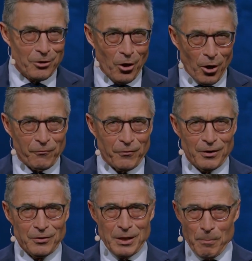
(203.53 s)
of
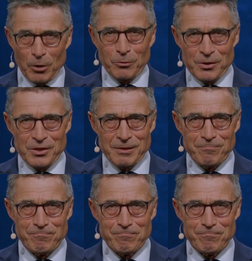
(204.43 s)
democracy.